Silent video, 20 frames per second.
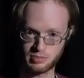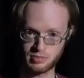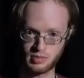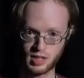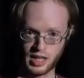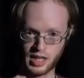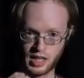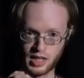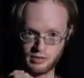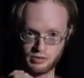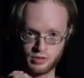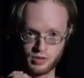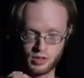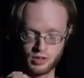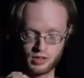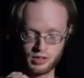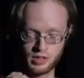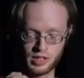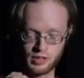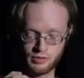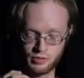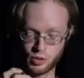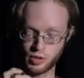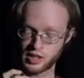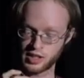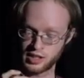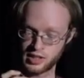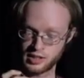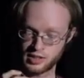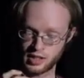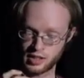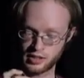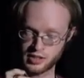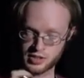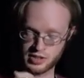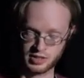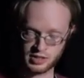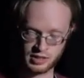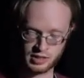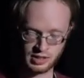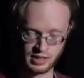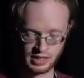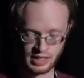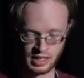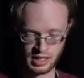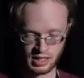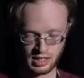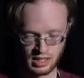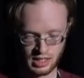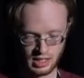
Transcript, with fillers: I got it for like $40 or something like that.